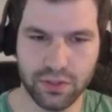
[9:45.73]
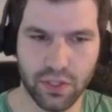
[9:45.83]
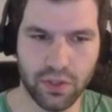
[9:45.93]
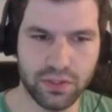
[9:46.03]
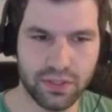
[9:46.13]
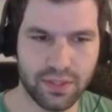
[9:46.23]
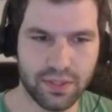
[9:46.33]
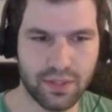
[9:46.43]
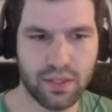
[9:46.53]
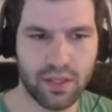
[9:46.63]
So it's
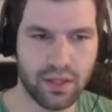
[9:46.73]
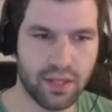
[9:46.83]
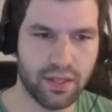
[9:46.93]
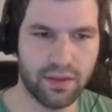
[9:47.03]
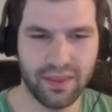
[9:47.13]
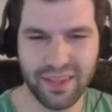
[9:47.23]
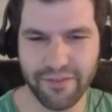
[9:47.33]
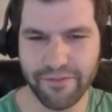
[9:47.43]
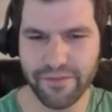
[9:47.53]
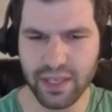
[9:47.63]
the
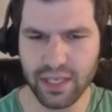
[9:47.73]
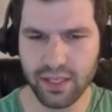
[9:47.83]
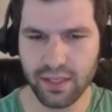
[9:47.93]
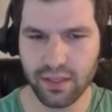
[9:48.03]
fee